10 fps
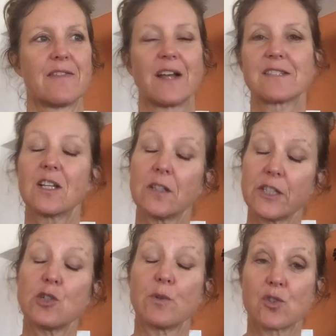that's going to
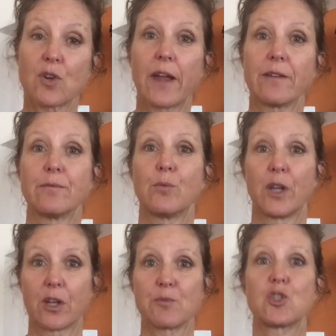lead you astray when
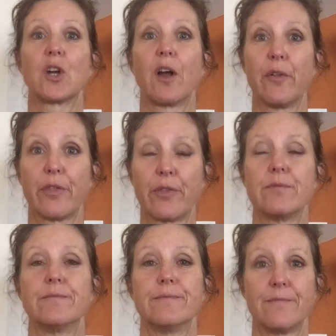it comes to your health
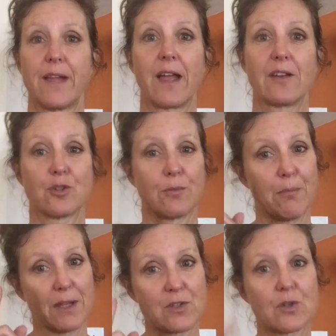and your
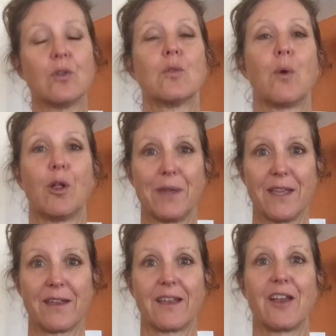mental
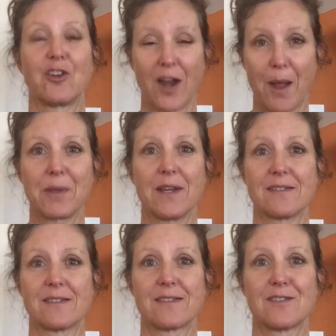well-being and your
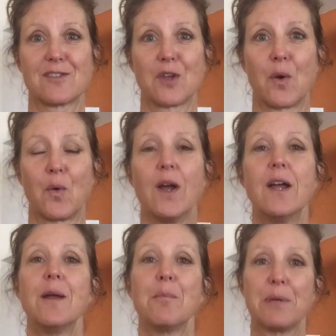happiness. So
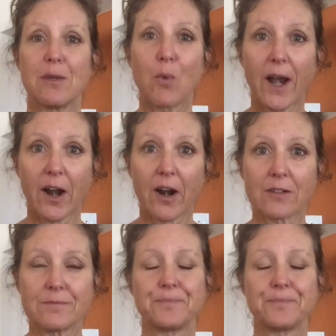beware